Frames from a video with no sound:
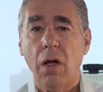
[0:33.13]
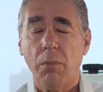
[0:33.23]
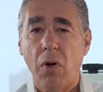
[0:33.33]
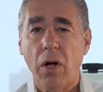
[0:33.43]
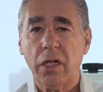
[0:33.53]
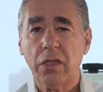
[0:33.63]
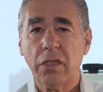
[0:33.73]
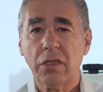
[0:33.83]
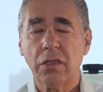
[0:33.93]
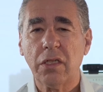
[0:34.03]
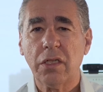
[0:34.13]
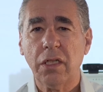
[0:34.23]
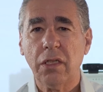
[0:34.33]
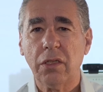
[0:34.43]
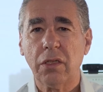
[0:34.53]
Parkinson's
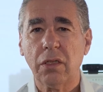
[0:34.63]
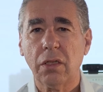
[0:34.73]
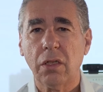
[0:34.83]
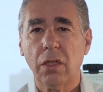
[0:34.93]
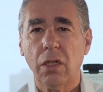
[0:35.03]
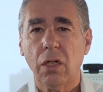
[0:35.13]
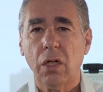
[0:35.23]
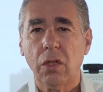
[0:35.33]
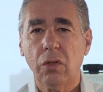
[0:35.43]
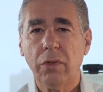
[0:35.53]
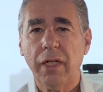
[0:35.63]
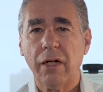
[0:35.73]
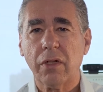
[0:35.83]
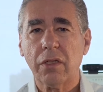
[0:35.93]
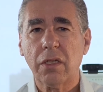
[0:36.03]
disease, Lou
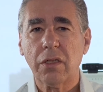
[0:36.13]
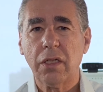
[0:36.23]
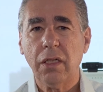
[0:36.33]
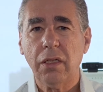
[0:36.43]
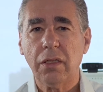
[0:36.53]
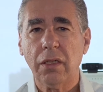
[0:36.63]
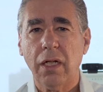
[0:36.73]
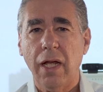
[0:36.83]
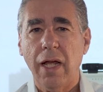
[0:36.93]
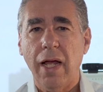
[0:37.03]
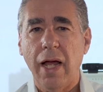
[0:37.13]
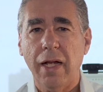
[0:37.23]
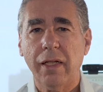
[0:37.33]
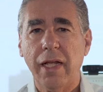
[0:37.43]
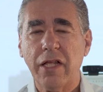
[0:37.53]
Gehrig's disease,
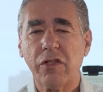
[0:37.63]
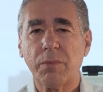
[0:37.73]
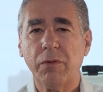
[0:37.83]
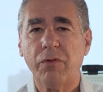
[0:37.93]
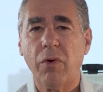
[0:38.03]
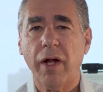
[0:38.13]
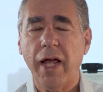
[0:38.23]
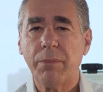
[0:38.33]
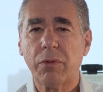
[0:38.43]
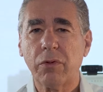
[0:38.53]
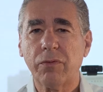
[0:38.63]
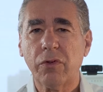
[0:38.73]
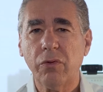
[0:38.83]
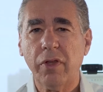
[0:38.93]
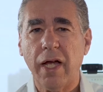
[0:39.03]
and deaths before April of
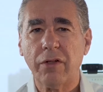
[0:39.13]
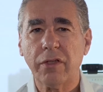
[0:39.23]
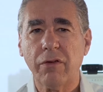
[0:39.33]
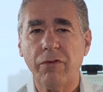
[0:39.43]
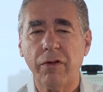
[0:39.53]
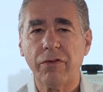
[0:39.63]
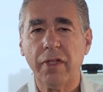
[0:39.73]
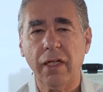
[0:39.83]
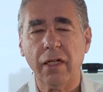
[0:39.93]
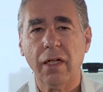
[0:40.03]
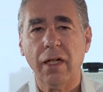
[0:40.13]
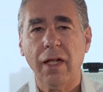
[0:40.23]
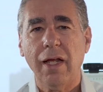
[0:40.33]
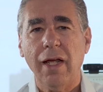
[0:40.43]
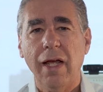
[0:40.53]
2015
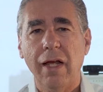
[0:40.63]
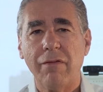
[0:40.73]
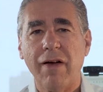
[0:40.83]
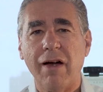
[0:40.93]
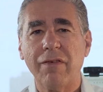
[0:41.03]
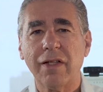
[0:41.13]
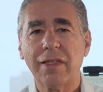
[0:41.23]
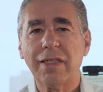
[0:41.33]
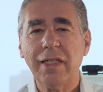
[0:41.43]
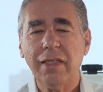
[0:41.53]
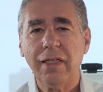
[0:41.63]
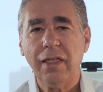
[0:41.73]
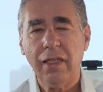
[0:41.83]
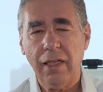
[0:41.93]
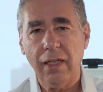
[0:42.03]
involving
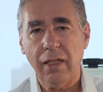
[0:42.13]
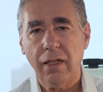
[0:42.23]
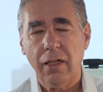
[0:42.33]
CTE,